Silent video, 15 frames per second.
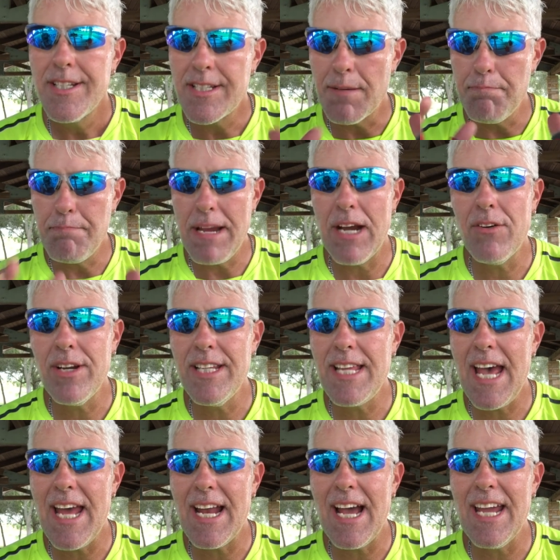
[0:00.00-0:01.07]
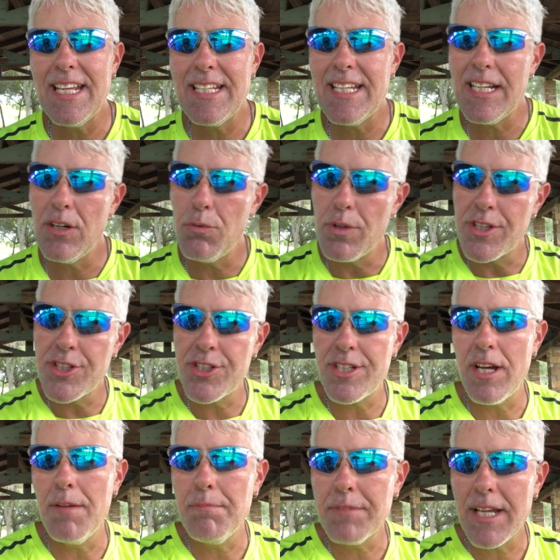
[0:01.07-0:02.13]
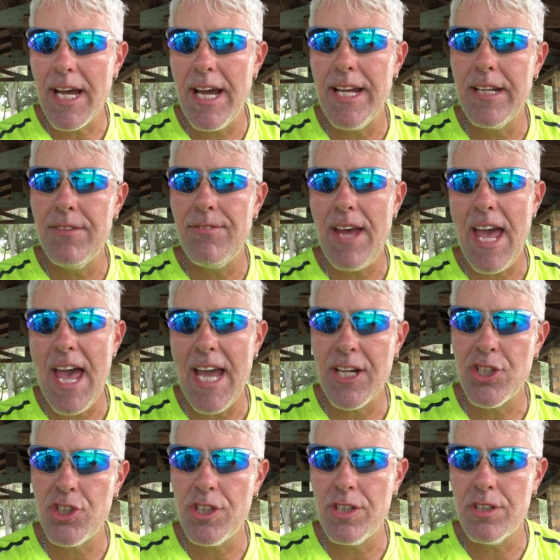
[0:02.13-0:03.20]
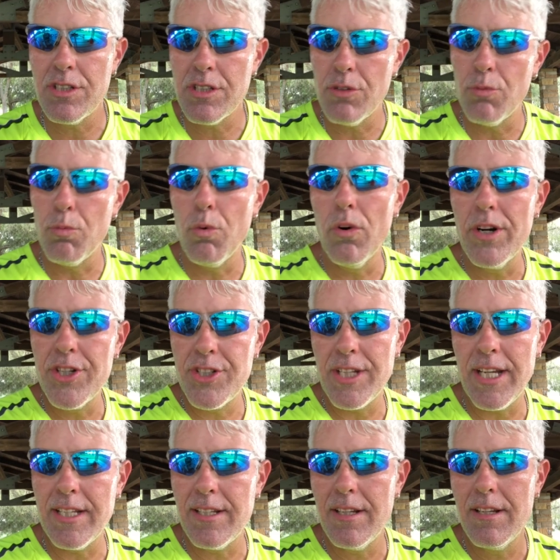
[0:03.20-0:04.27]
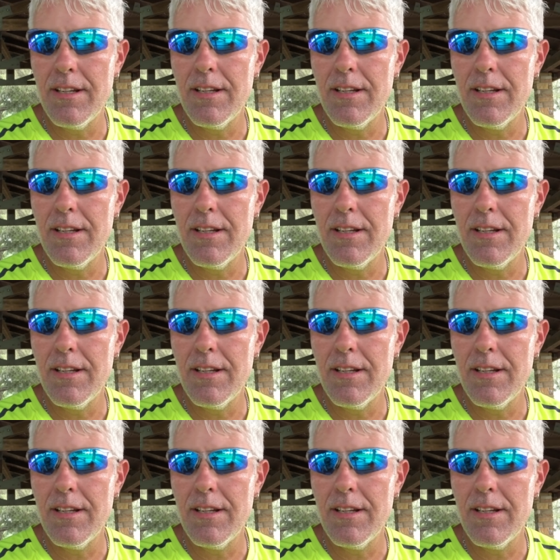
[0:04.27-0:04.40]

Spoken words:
to marry that idea with some kind of action towards it,